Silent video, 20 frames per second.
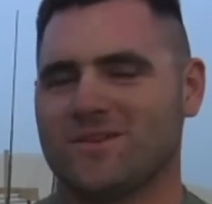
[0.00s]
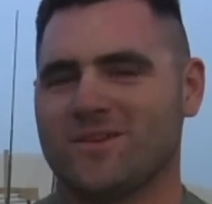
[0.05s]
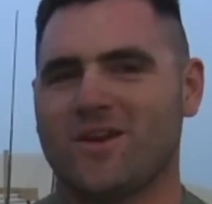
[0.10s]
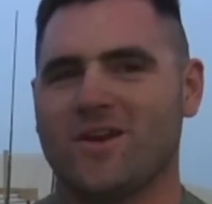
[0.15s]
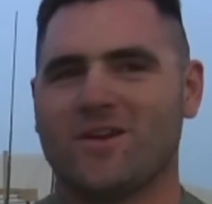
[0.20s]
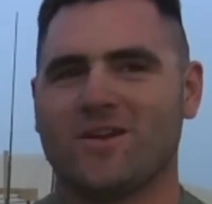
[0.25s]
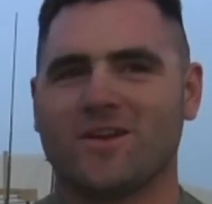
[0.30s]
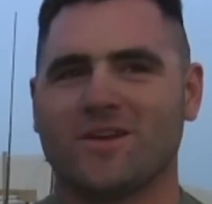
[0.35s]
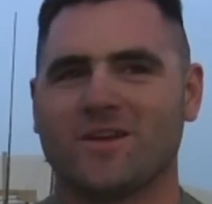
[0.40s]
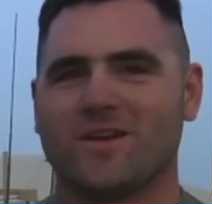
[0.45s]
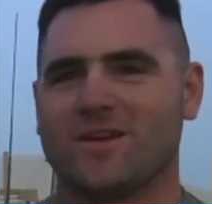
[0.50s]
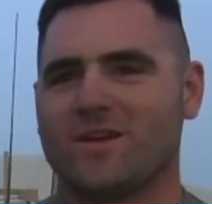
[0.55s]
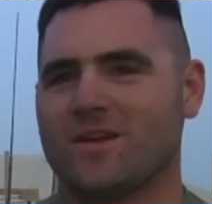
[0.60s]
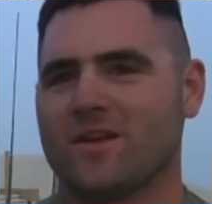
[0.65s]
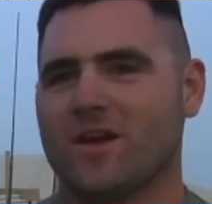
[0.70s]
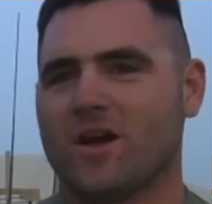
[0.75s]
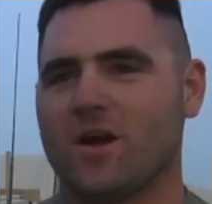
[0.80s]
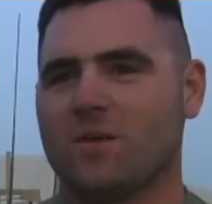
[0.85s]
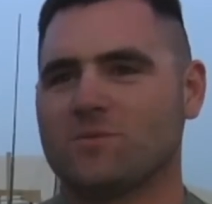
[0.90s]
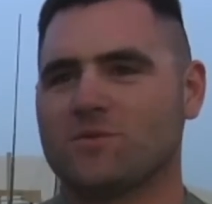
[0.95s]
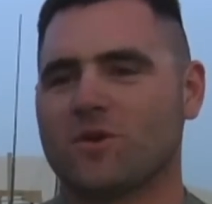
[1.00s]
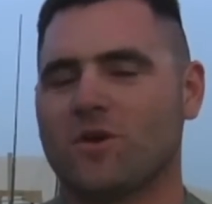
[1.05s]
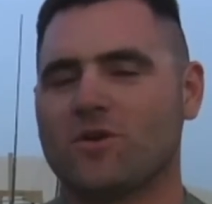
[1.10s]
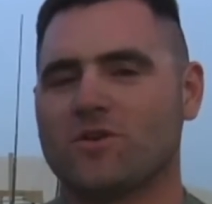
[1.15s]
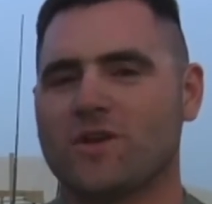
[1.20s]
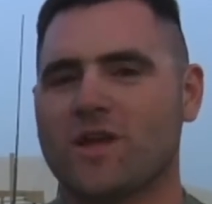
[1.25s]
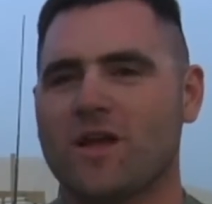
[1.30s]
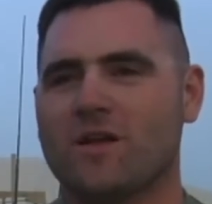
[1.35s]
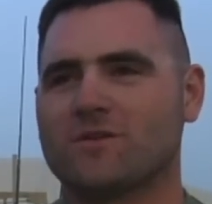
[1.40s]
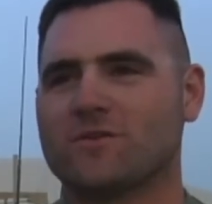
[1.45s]
All right, I'm
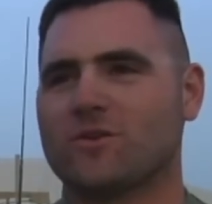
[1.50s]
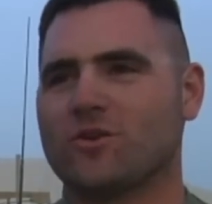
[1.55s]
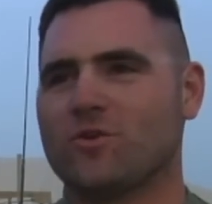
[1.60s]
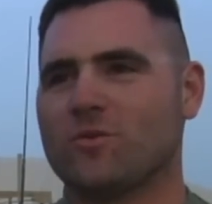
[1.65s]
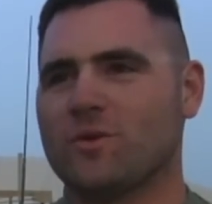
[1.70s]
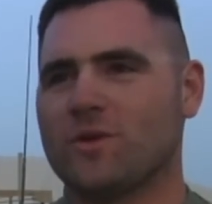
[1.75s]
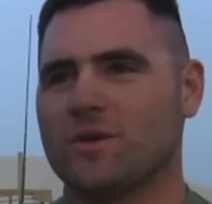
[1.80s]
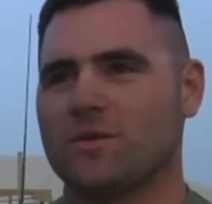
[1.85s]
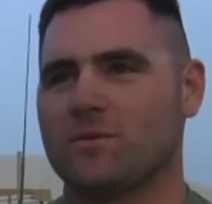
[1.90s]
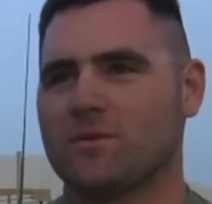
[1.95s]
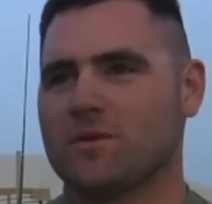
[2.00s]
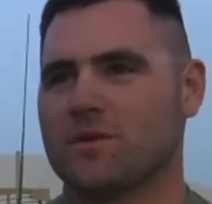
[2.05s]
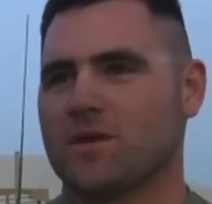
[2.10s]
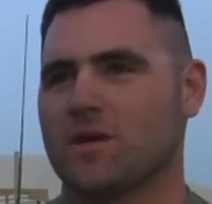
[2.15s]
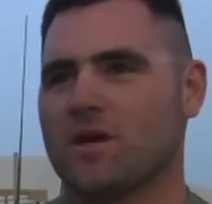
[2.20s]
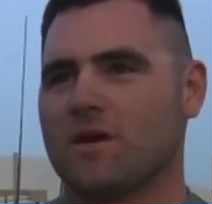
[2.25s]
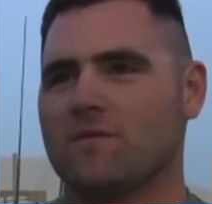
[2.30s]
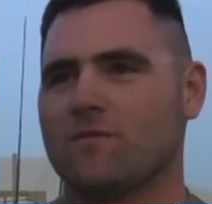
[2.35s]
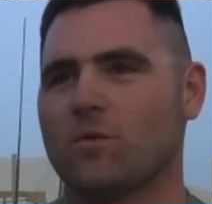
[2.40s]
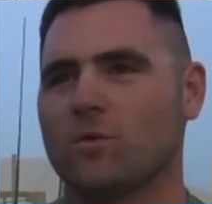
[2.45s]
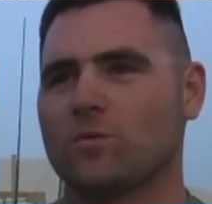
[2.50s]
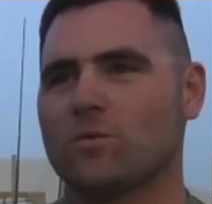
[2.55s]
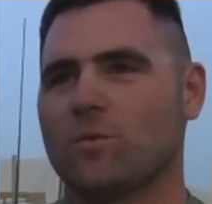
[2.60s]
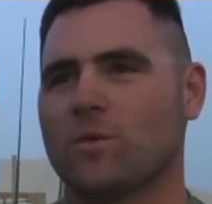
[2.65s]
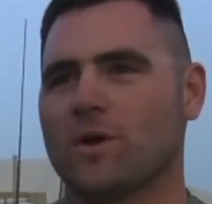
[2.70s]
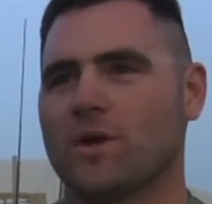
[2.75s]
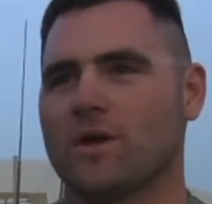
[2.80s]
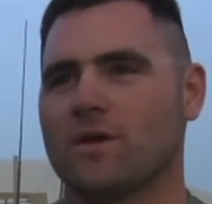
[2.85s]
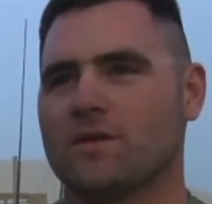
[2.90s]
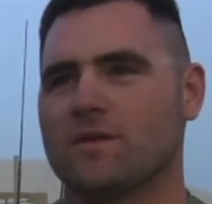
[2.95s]
Sergeant Alex Kube with
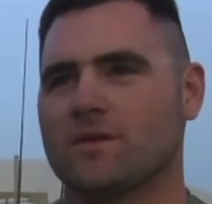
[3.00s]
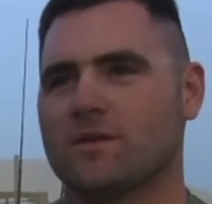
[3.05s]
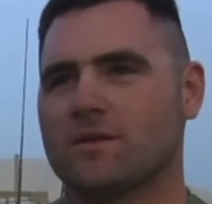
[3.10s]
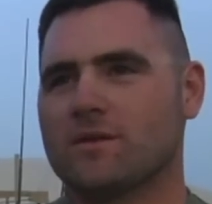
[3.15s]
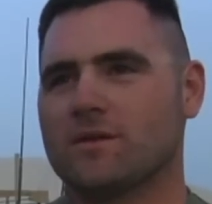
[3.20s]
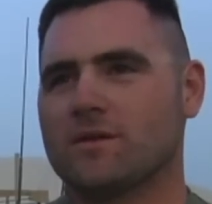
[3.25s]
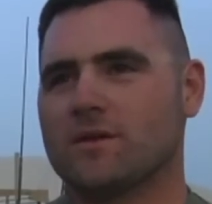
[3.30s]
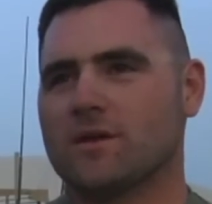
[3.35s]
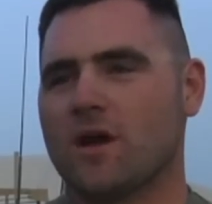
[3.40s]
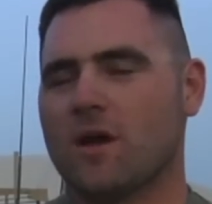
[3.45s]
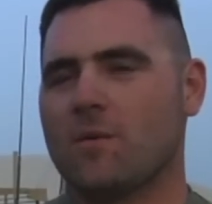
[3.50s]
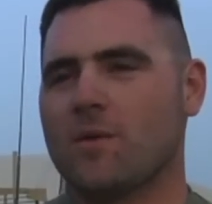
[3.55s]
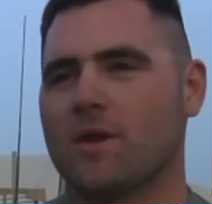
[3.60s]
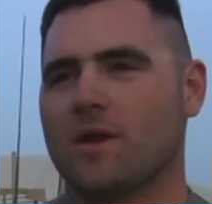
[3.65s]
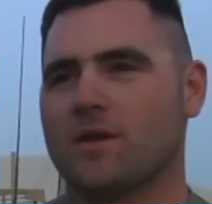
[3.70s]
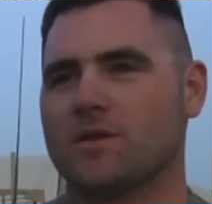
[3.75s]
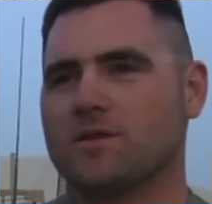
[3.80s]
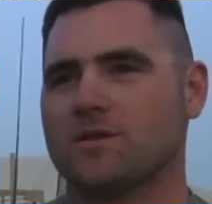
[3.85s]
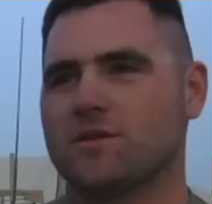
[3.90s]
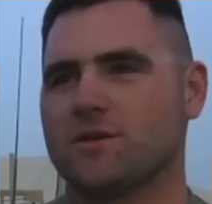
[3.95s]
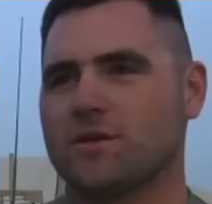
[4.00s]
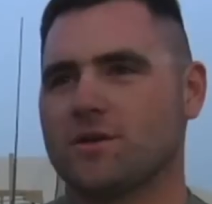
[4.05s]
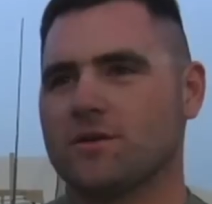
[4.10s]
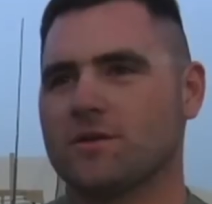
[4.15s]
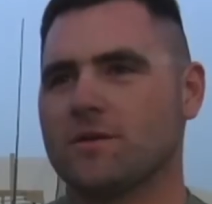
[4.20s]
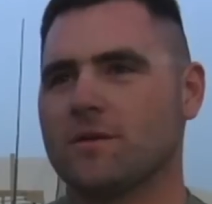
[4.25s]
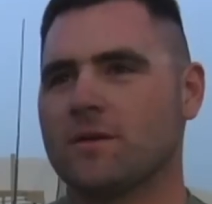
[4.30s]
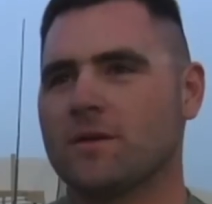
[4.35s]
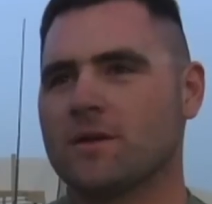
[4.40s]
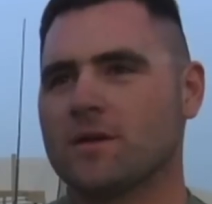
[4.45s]
420th Combat
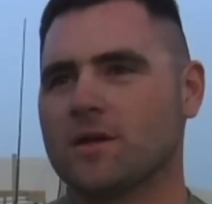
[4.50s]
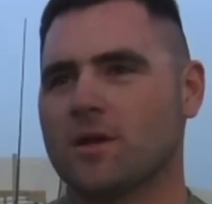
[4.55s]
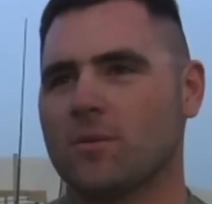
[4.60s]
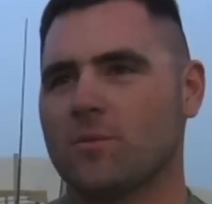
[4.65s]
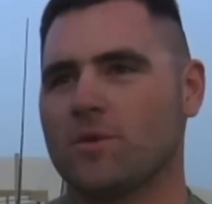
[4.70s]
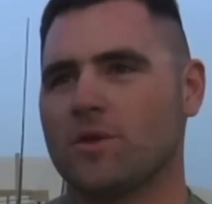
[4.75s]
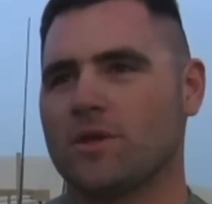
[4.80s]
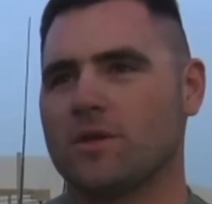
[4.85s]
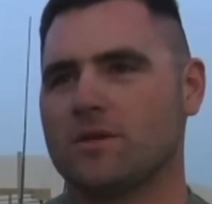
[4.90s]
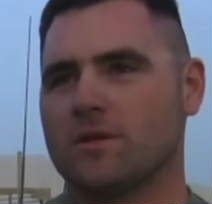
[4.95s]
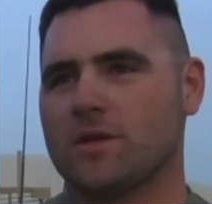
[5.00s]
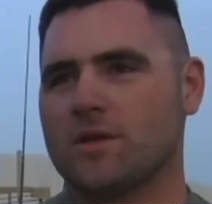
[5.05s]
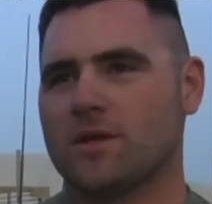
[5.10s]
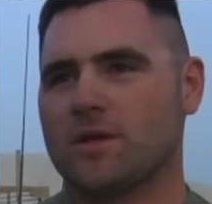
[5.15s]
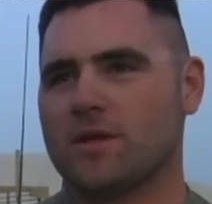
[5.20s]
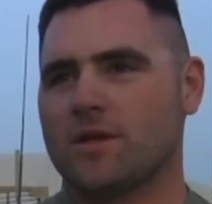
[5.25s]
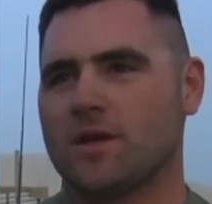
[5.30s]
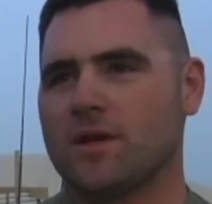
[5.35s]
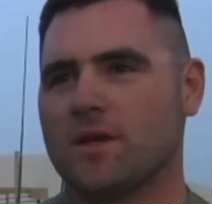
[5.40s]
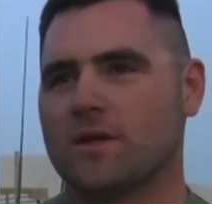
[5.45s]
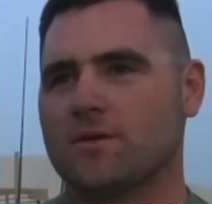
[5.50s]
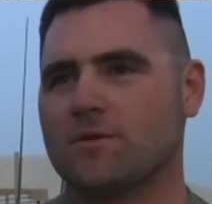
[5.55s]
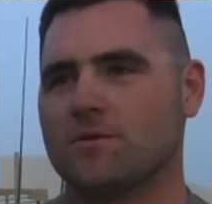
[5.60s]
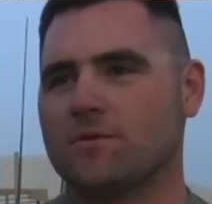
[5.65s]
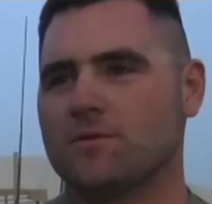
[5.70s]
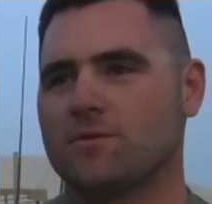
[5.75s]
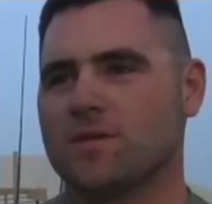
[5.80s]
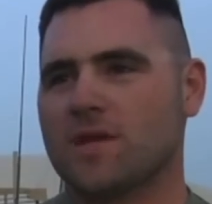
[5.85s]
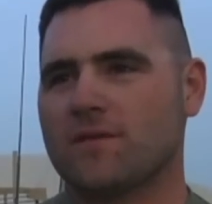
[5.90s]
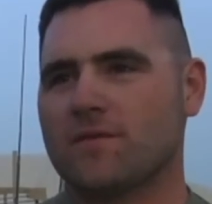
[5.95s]
Engineer Company in
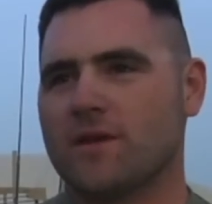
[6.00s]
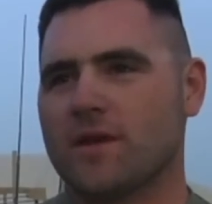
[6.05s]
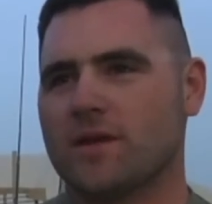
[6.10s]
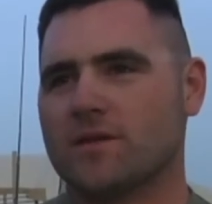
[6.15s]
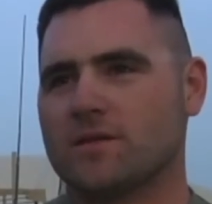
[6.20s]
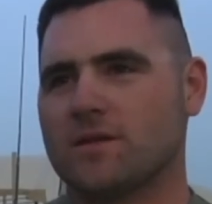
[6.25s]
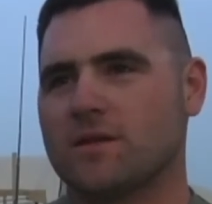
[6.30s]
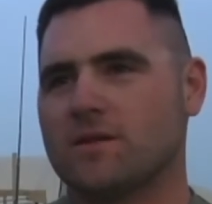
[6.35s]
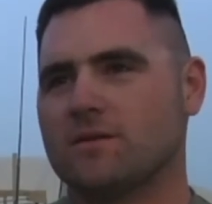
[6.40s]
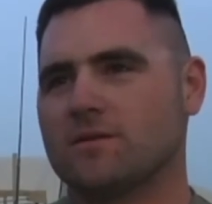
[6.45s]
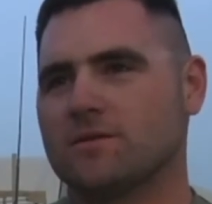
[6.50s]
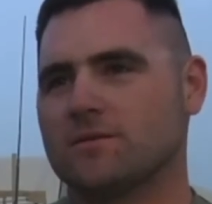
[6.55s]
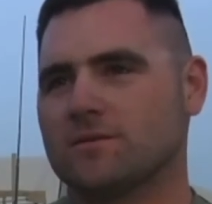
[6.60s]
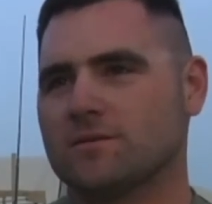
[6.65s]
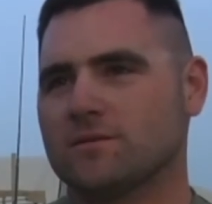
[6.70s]
Kunduz, Afghanistan.